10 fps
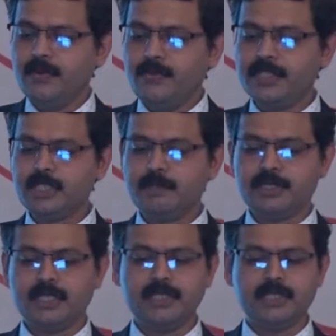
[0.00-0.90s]
which
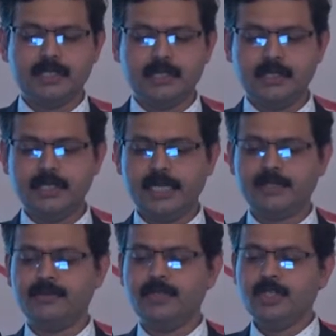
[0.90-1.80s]
represents
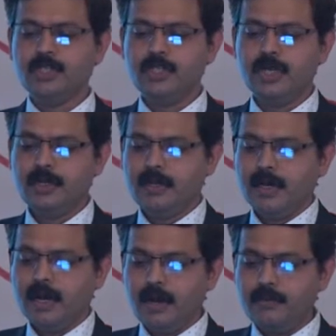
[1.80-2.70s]
death,
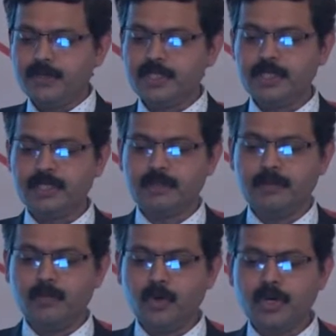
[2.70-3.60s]
which is
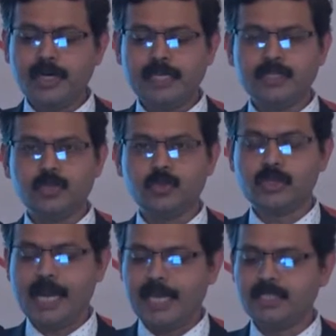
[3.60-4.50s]
more death due
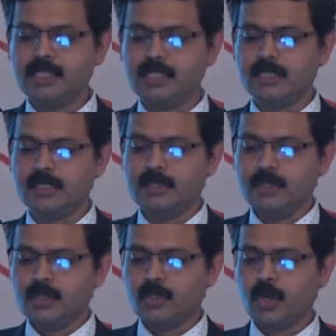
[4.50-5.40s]
to cancer,
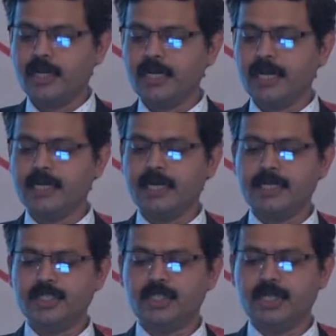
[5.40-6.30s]
chronic lung
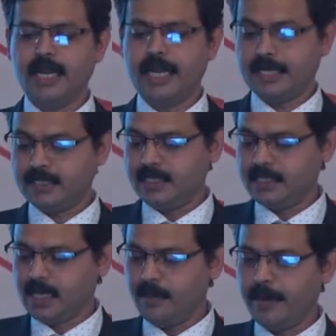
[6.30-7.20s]
condition and
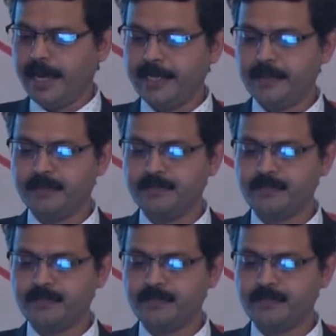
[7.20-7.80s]
accident combined.